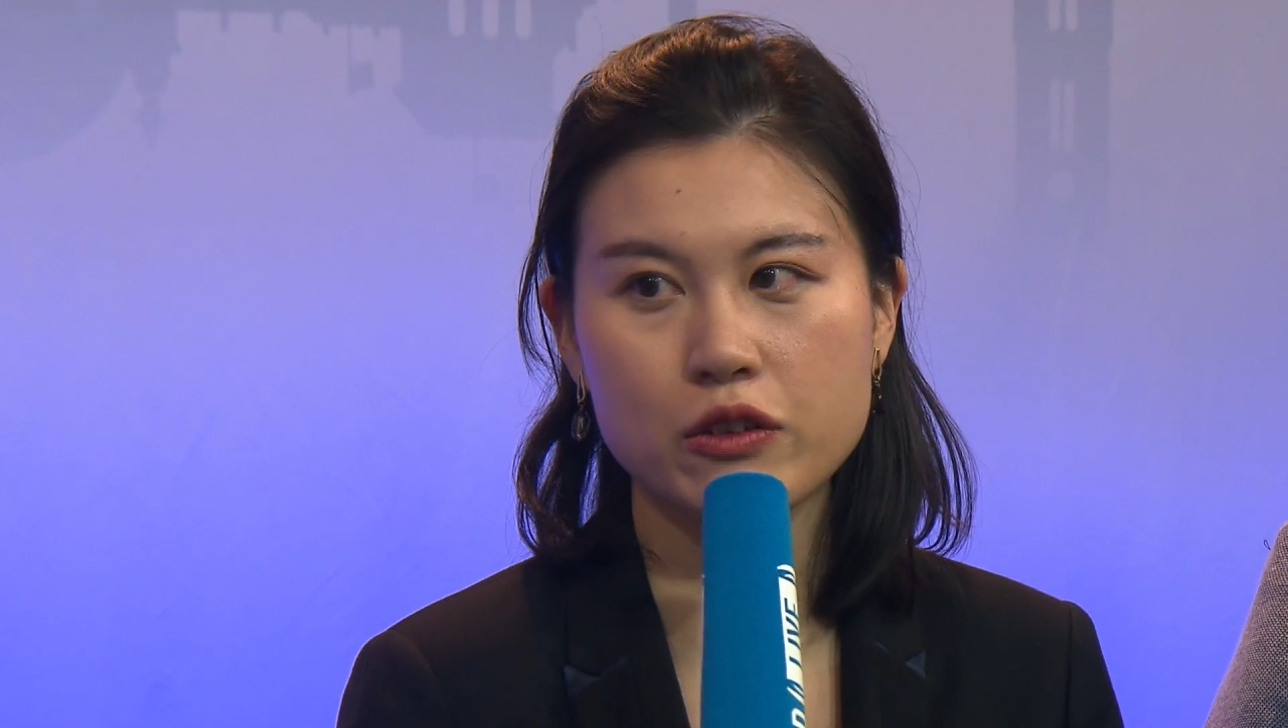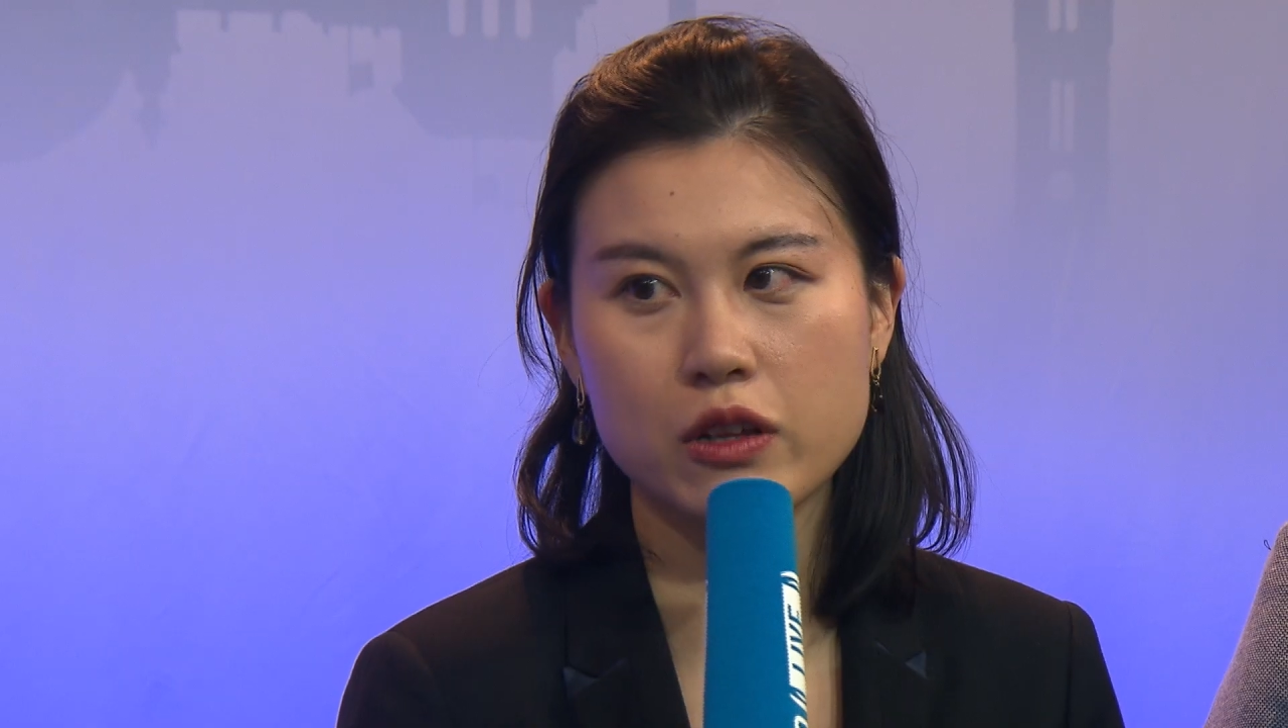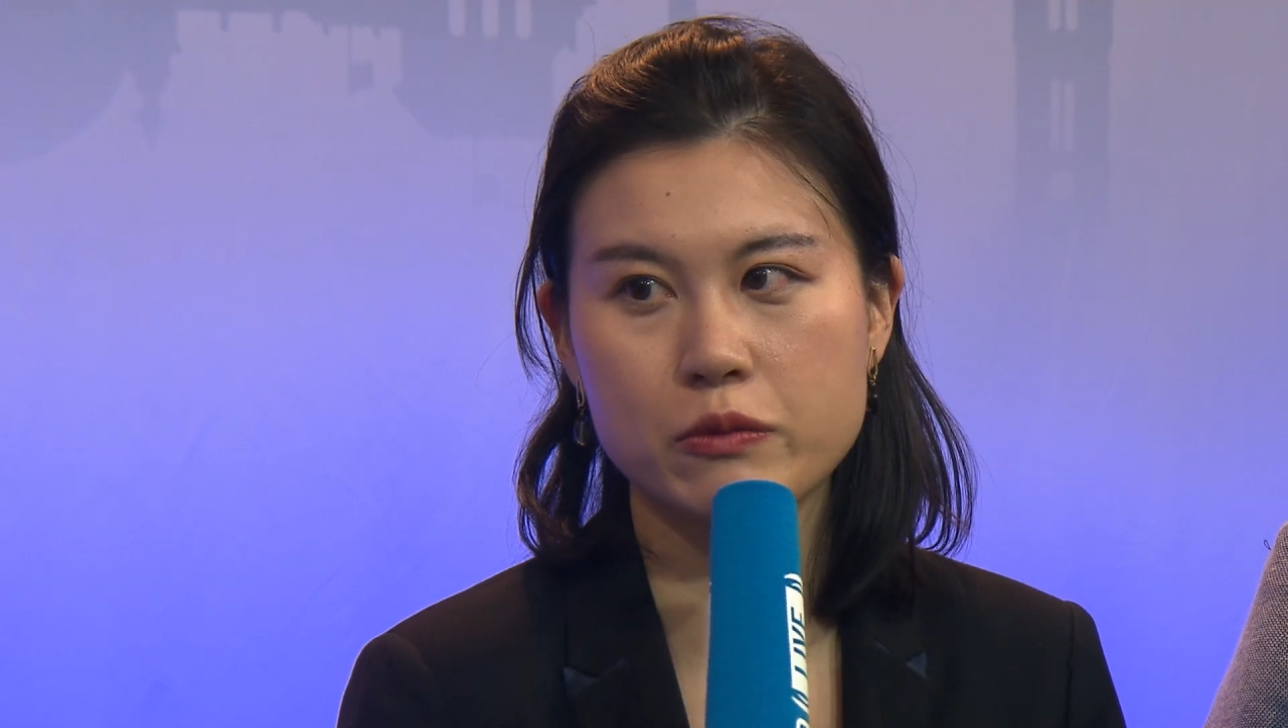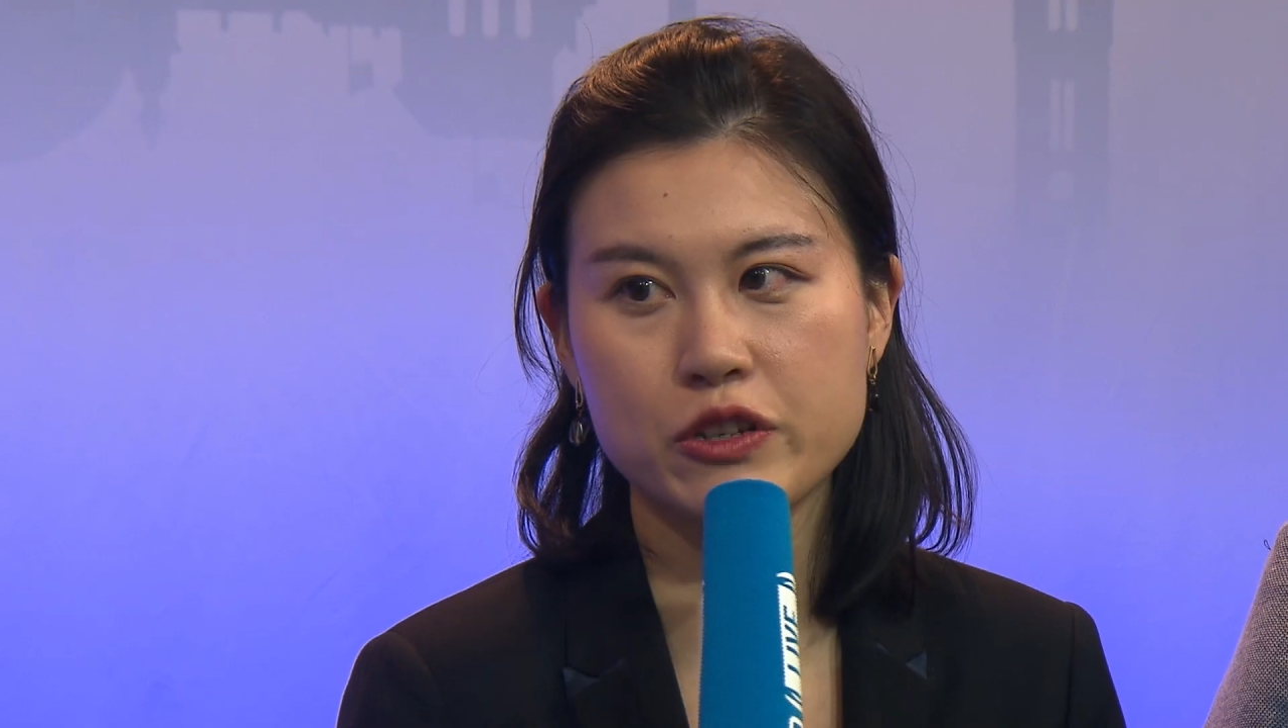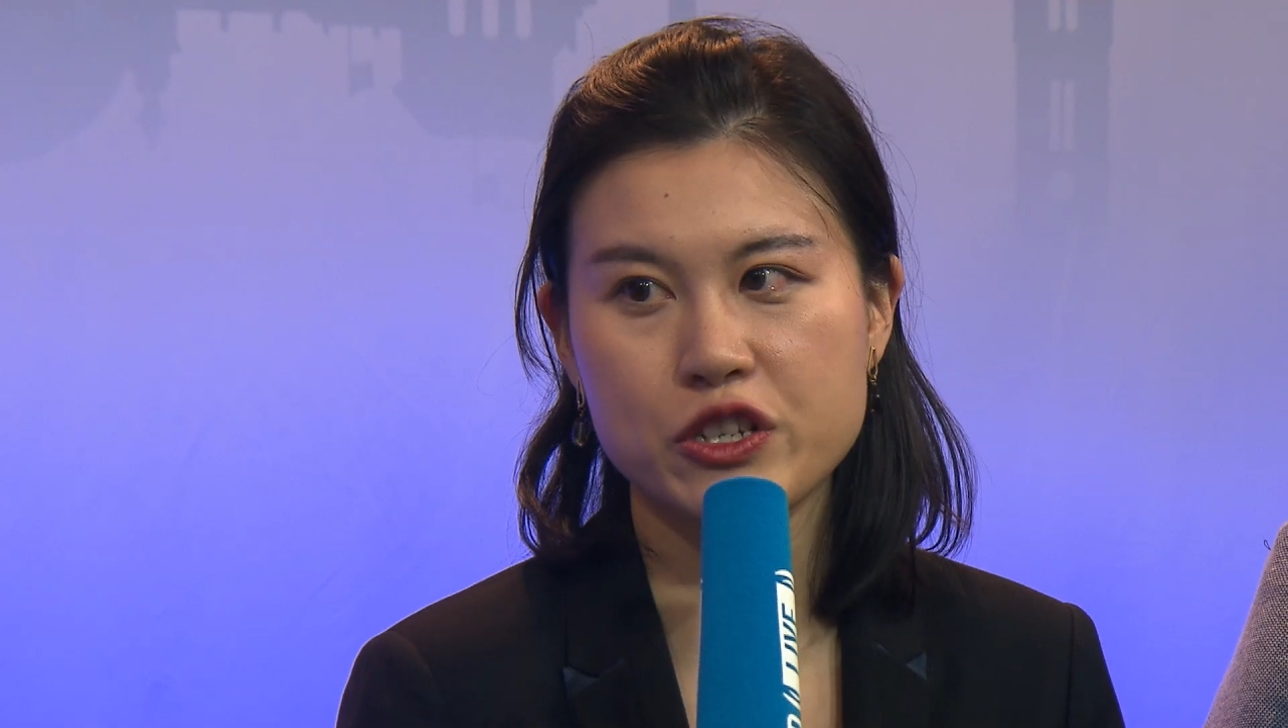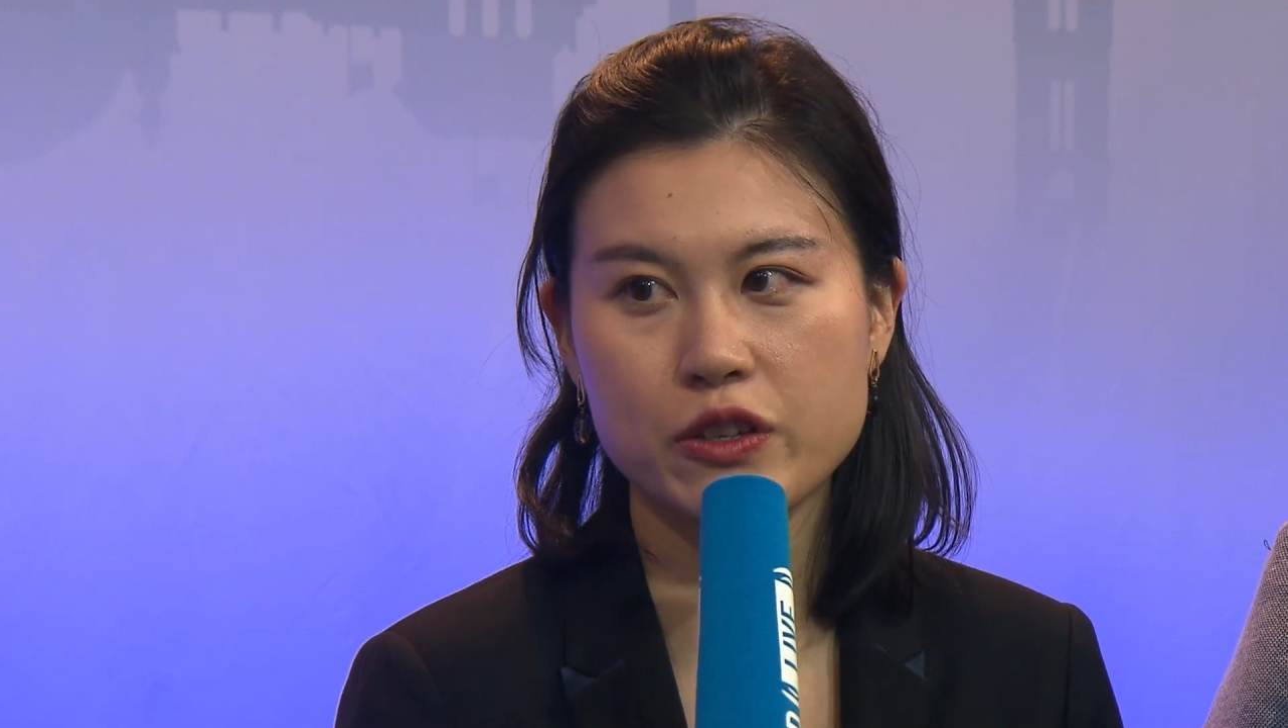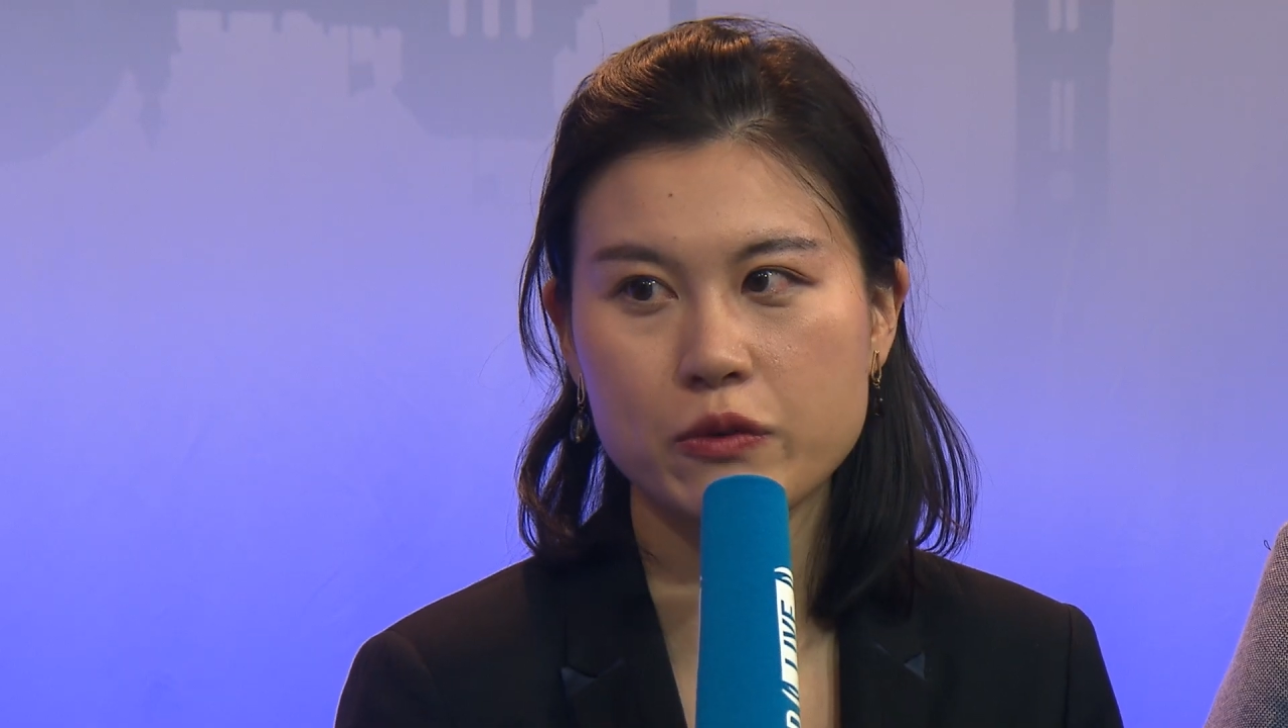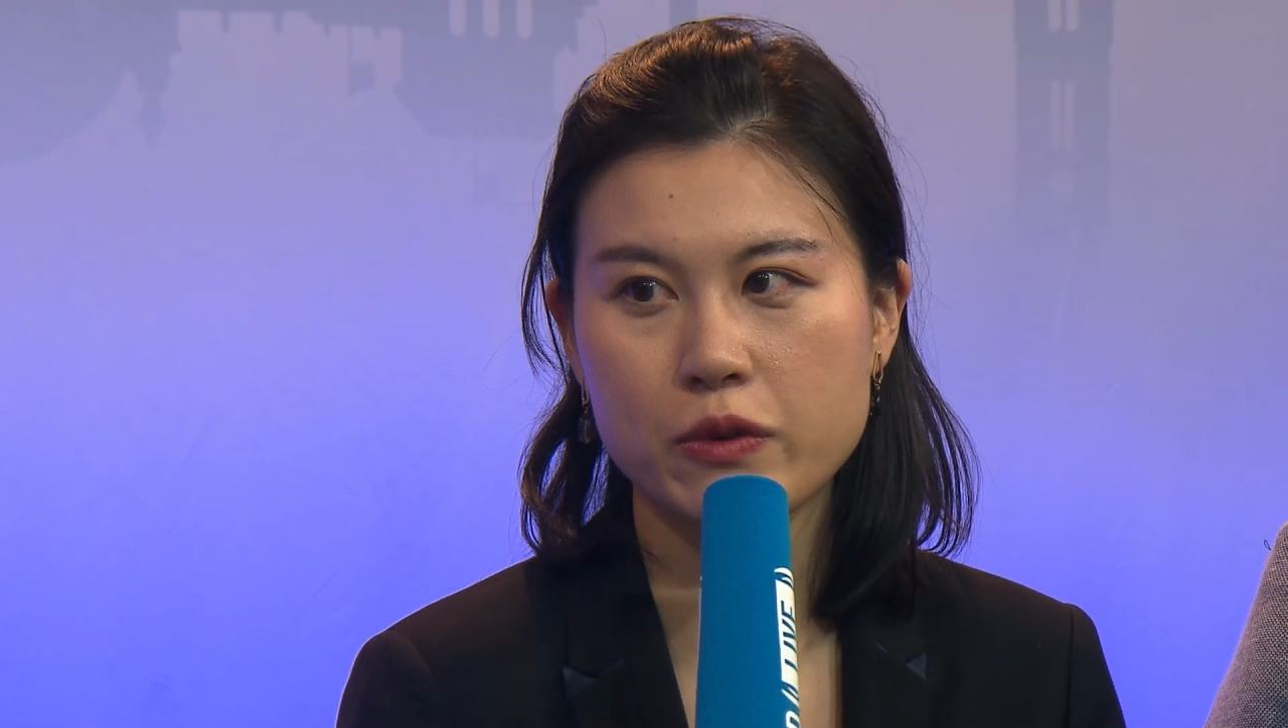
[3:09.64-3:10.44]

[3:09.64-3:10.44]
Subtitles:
collaboration